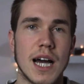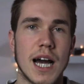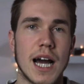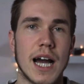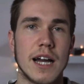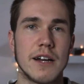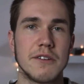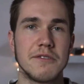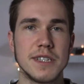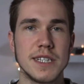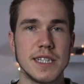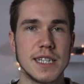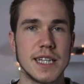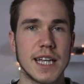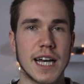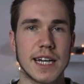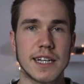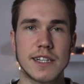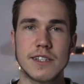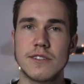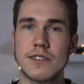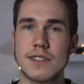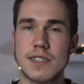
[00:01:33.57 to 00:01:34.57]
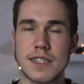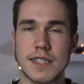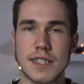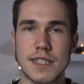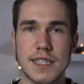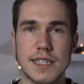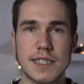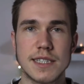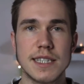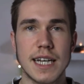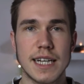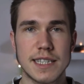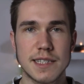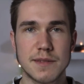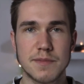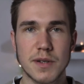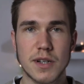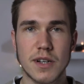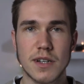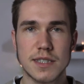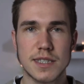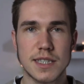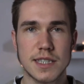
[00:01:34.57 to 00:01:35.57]
I really like using this lens
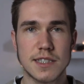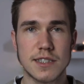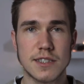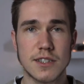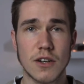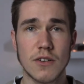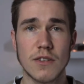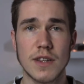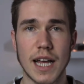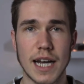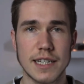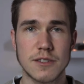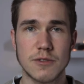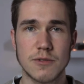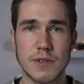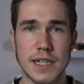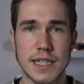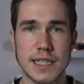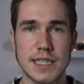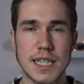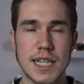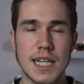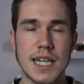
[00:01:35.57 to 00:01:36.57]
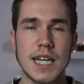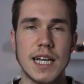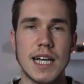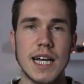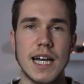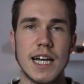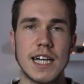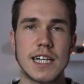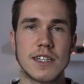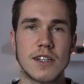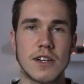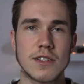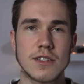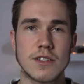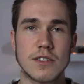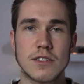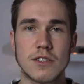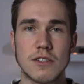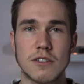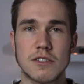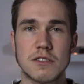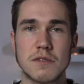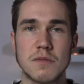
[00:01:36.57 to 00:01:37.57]
because it's so lightweight and also
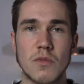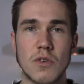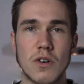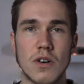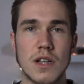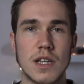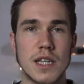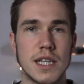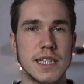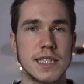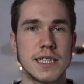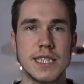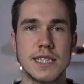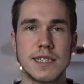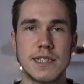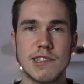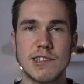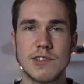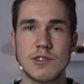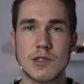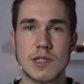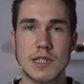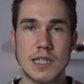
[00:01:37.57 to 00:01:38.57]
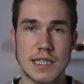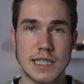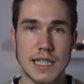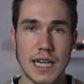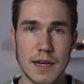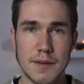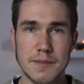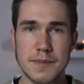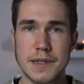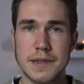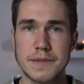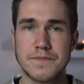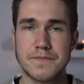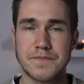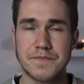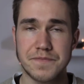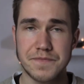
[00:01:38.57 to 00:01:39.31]
so small and easy to set up,